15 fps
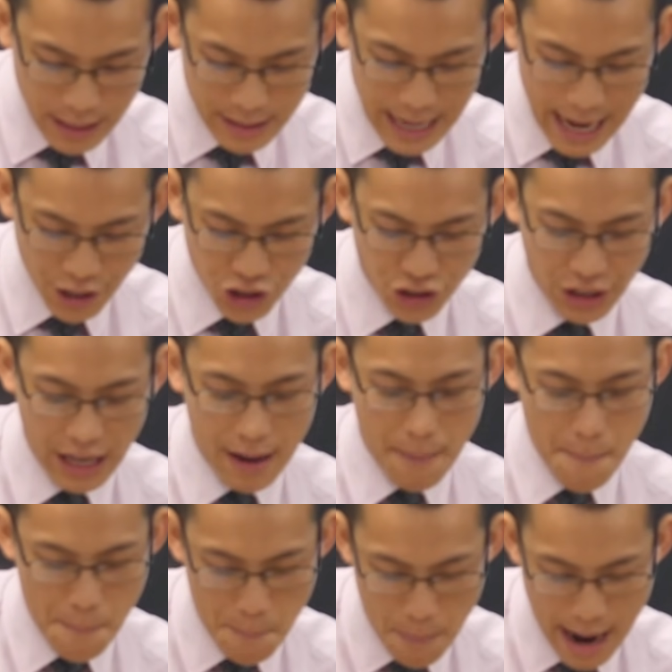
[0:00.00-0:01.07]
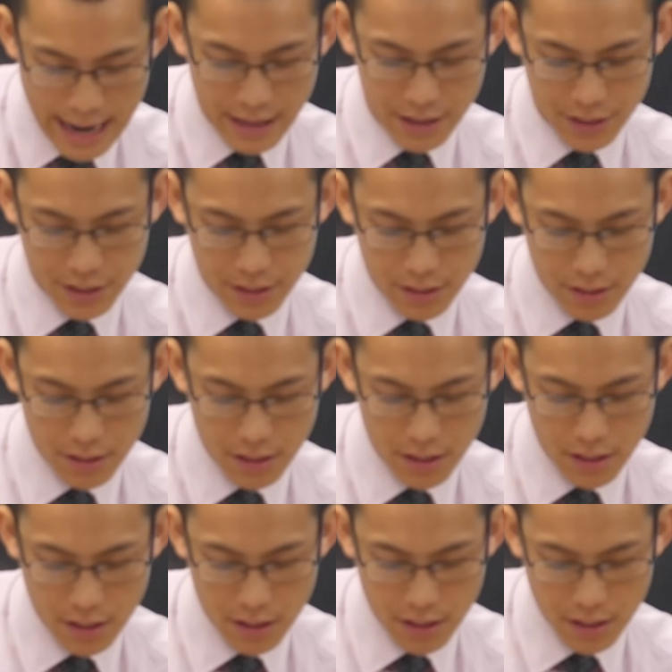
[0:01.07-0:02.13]
It's actually minus
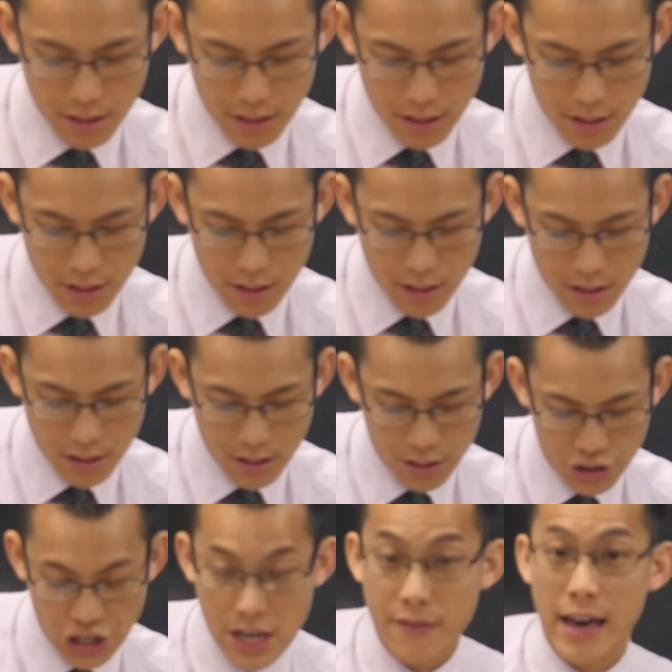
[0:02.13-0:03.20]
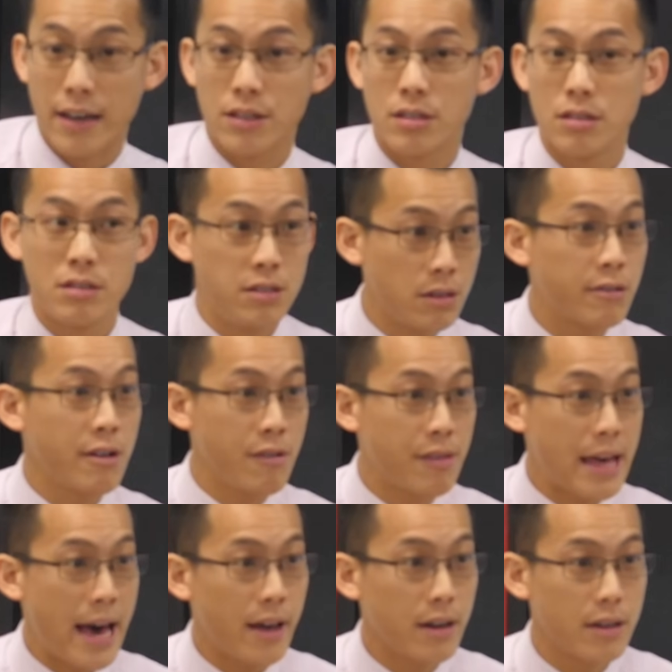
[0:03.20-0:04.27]
g of x. G of x. Do you agree with
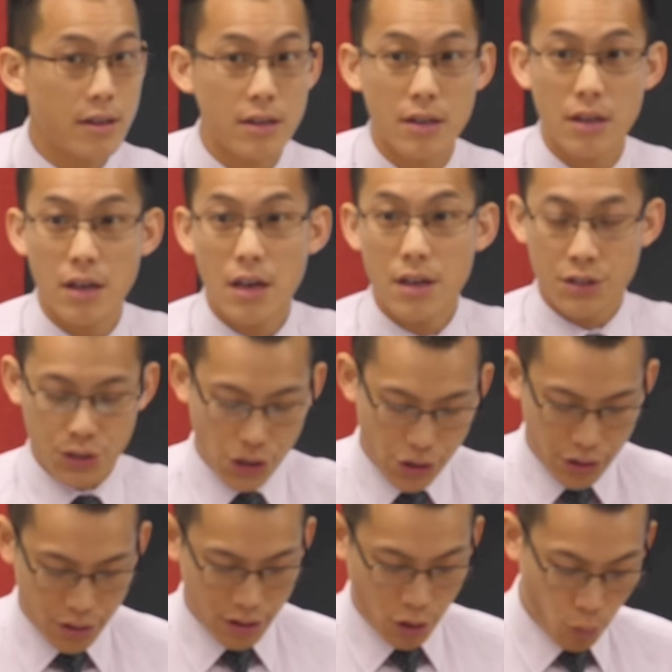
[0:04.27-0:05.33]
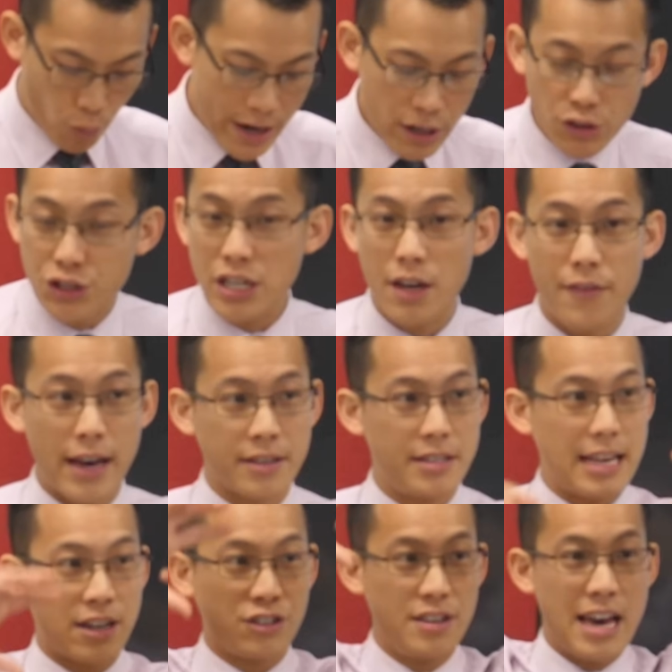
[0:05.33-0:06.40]
that? So the real g of x
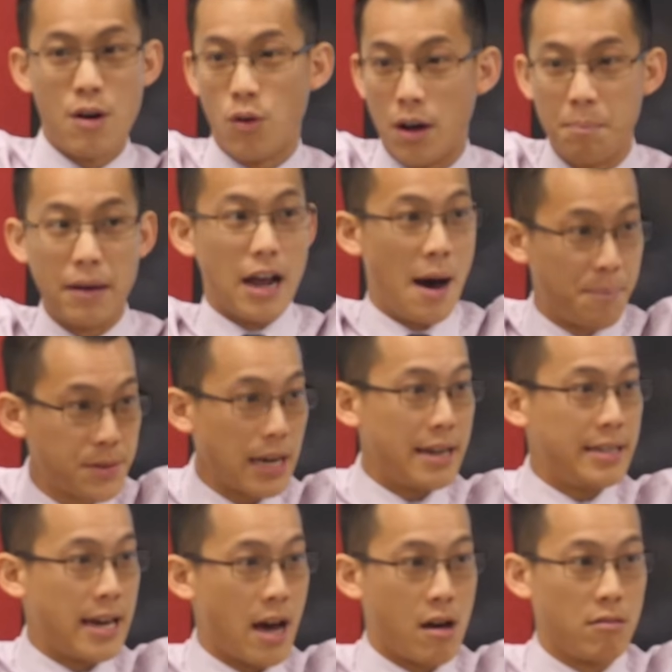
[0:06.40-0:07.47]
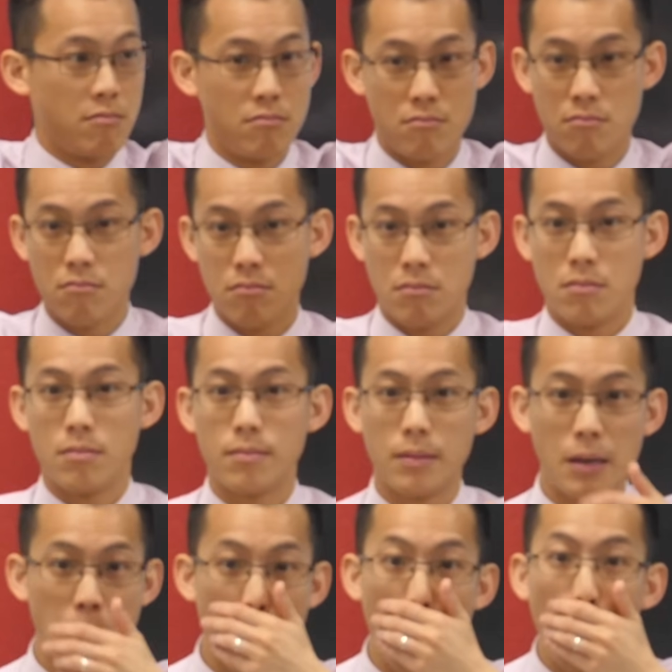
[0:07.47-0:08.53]
is actually that one, but upside down.
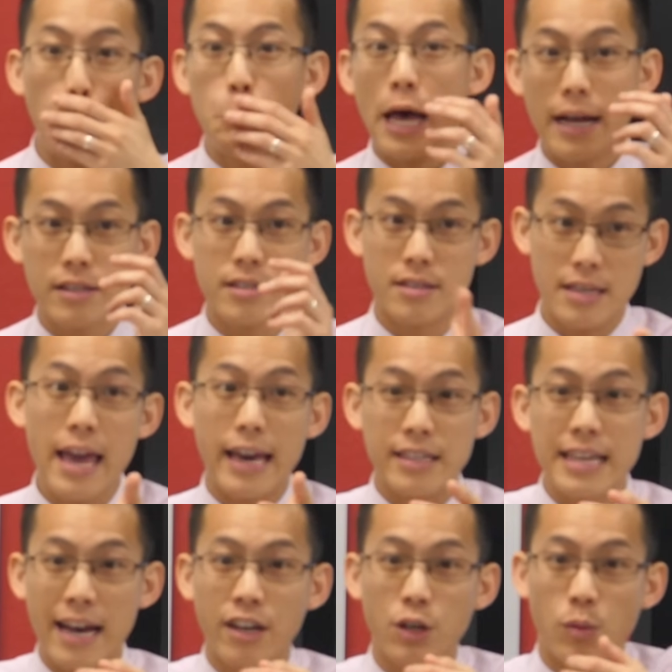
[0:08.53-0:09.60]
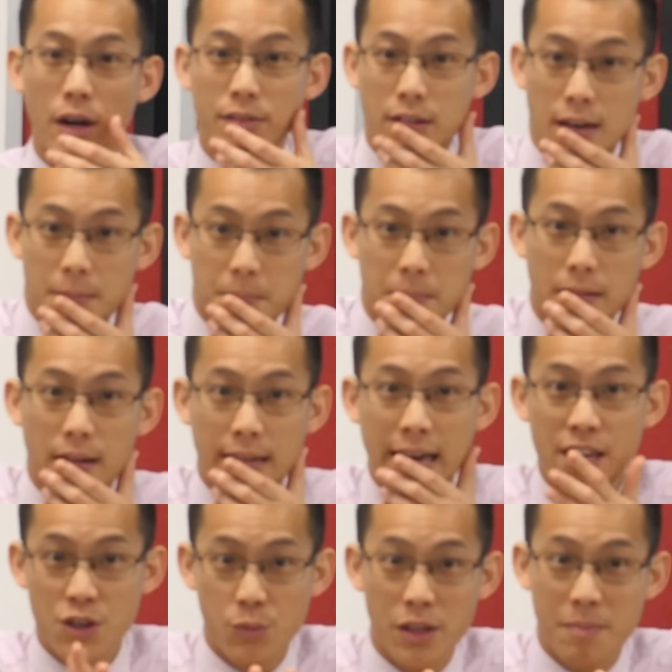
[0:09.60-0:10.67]
That's, yeah, exactly what I've done.
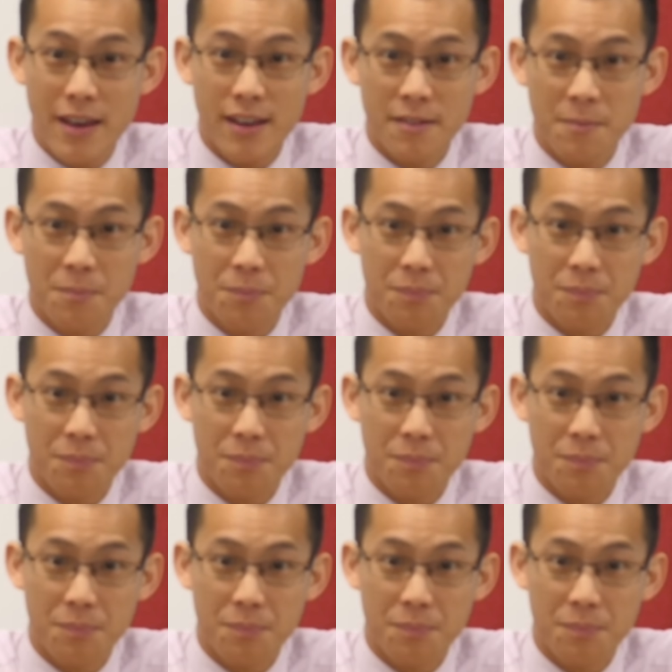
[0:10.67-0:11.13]
Okay, you with me?